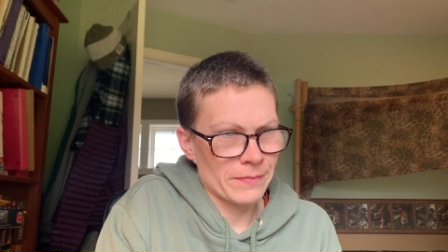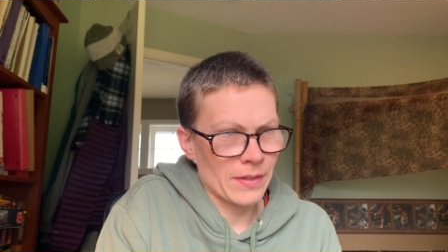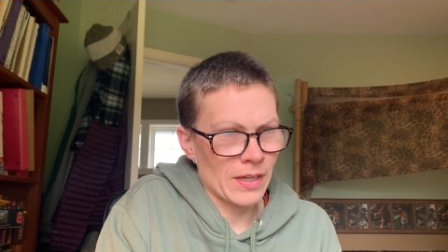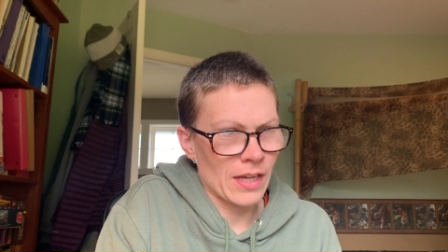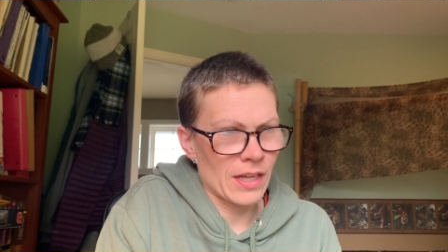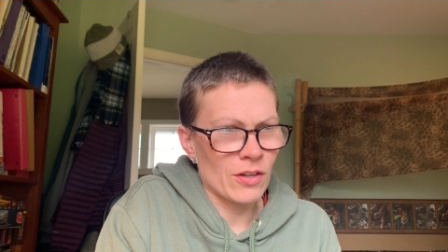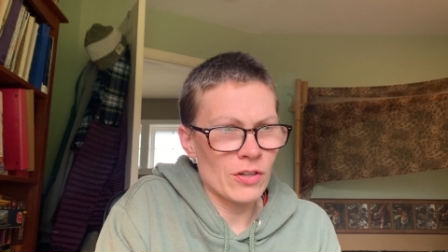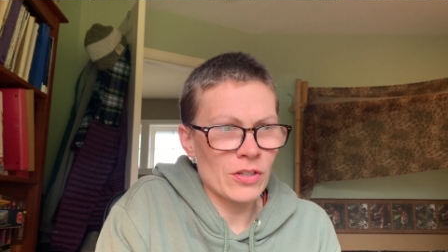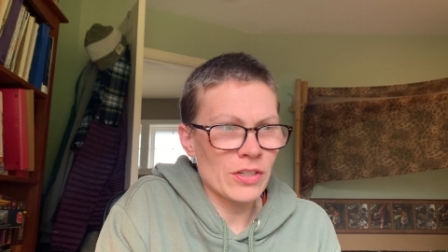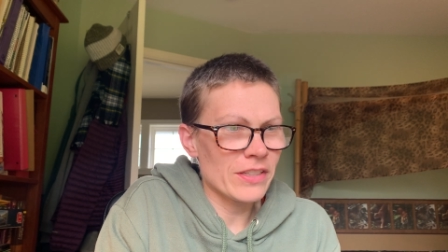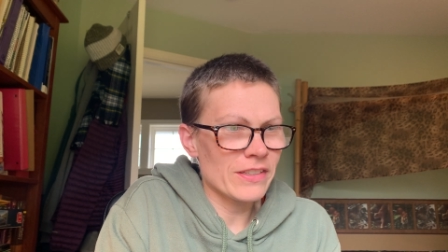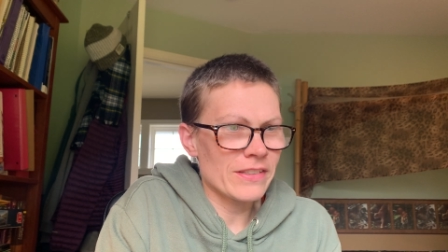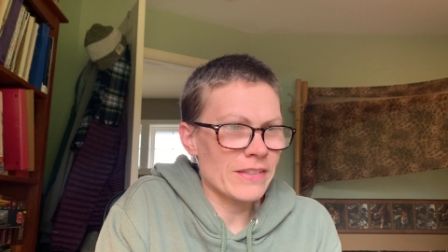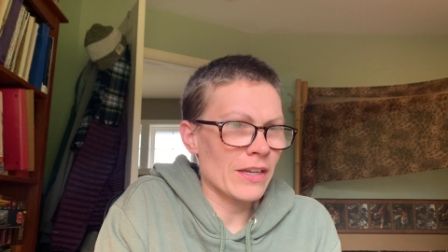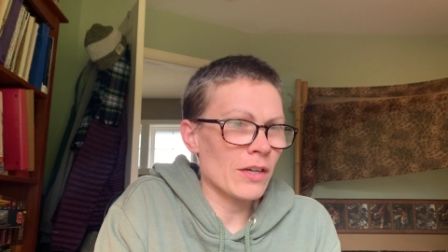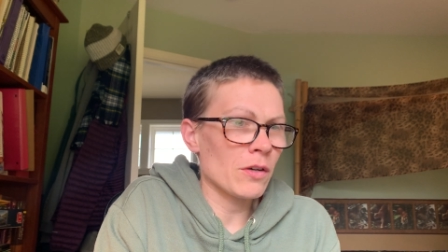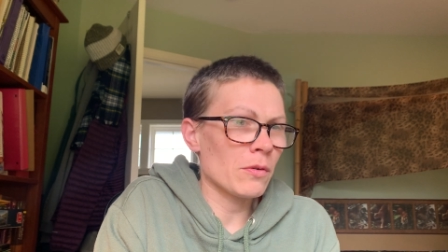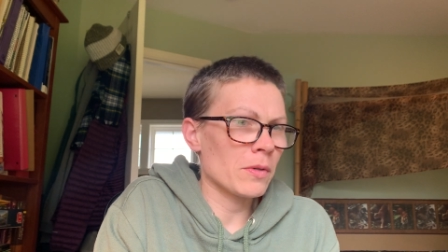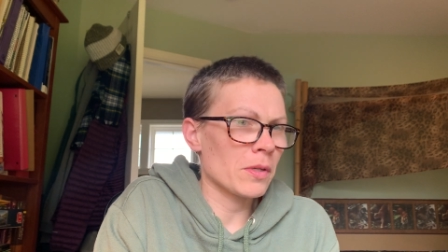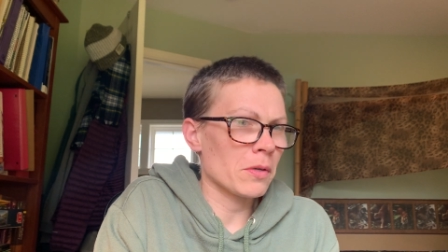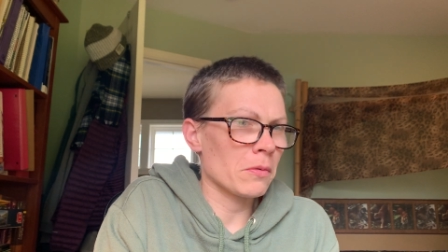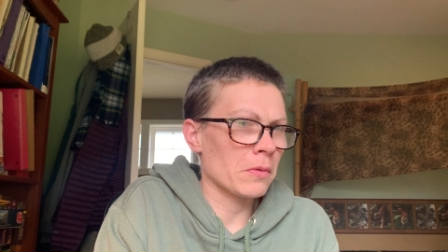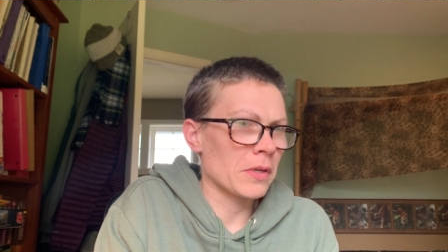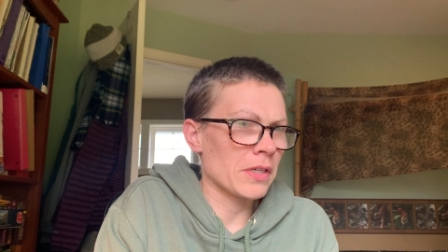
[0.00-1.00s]
I couldn't tell
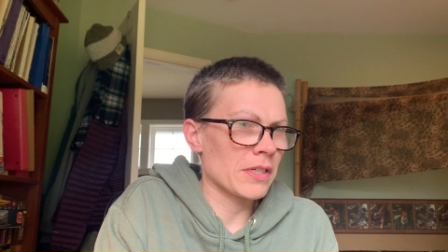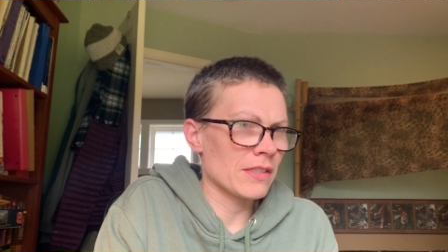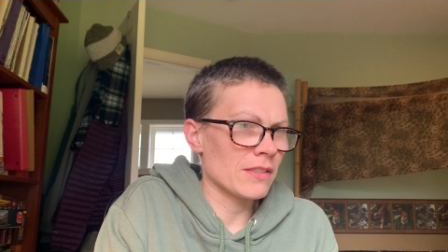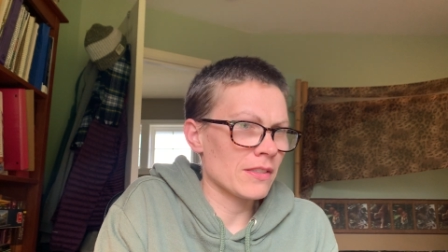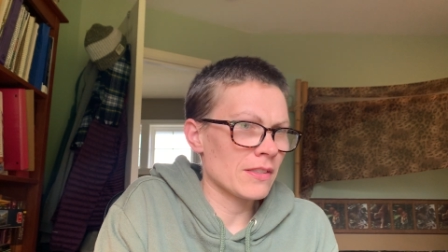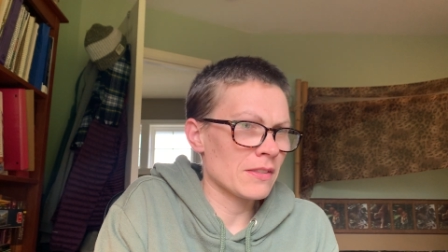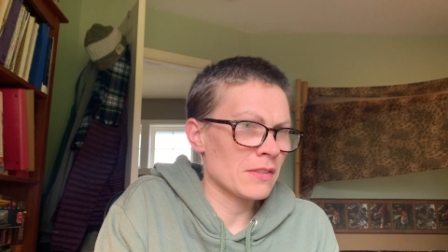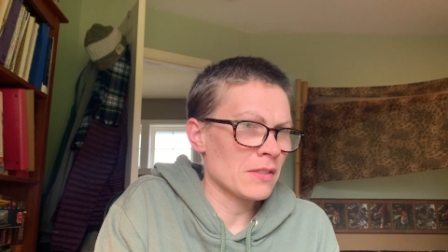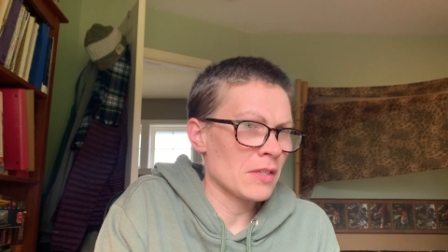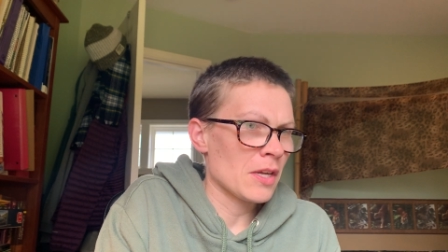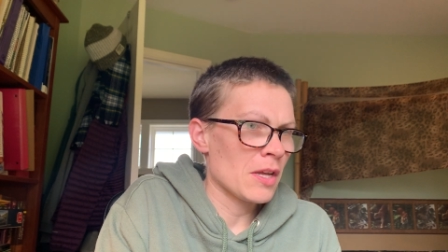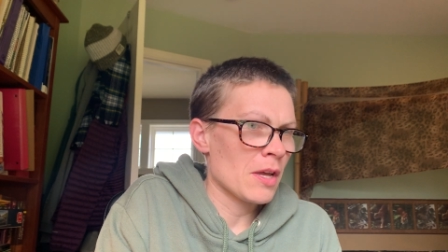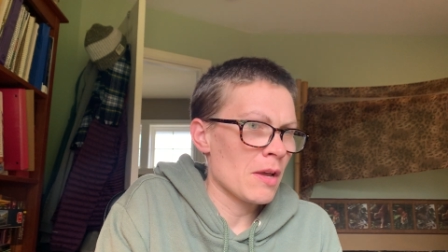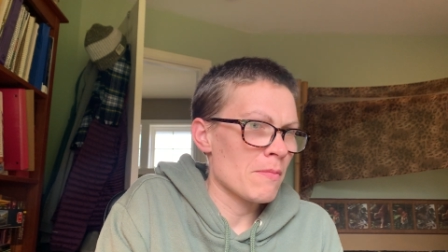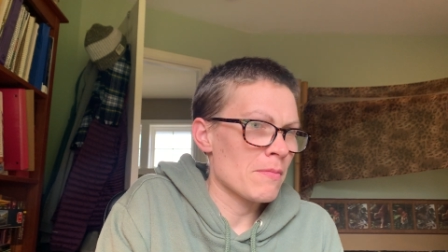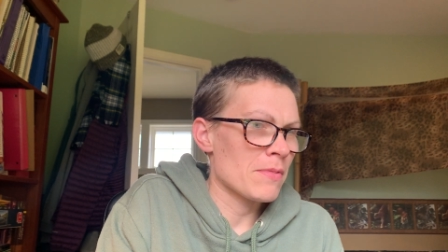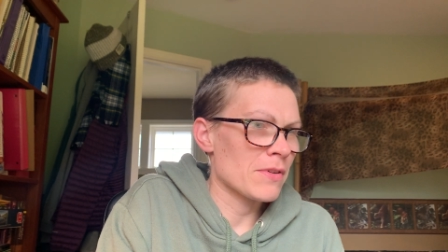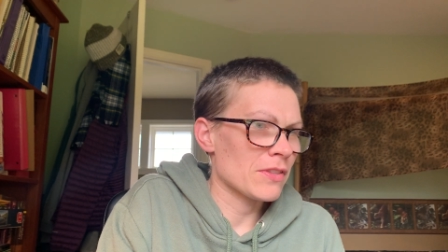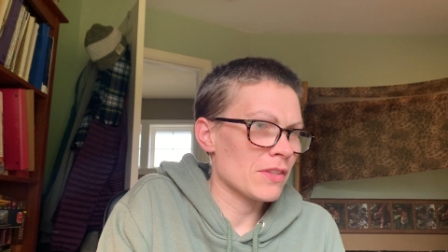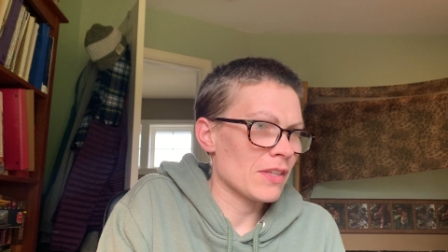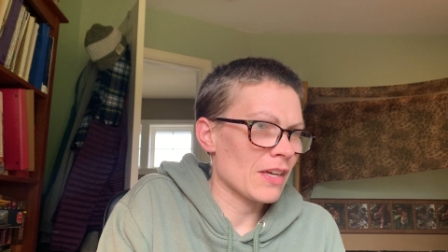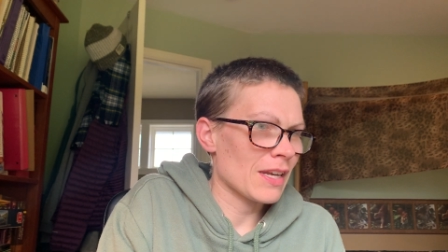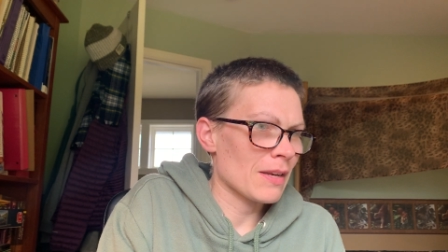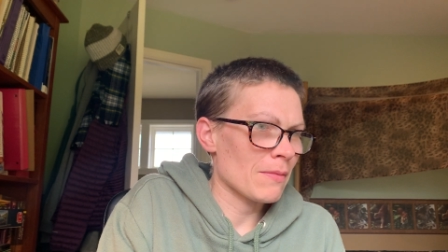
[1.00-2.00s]
what it was,
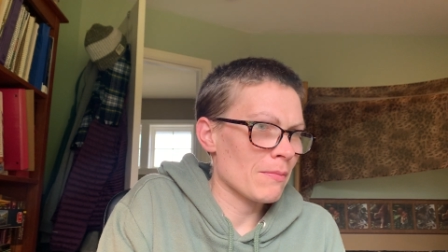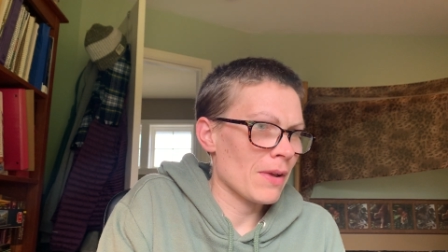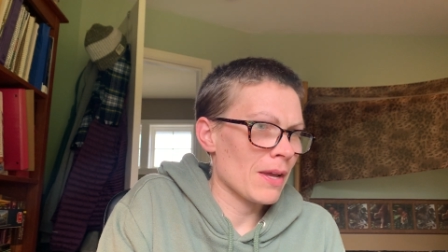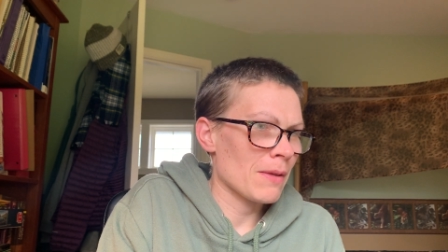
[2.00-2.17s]
but thought it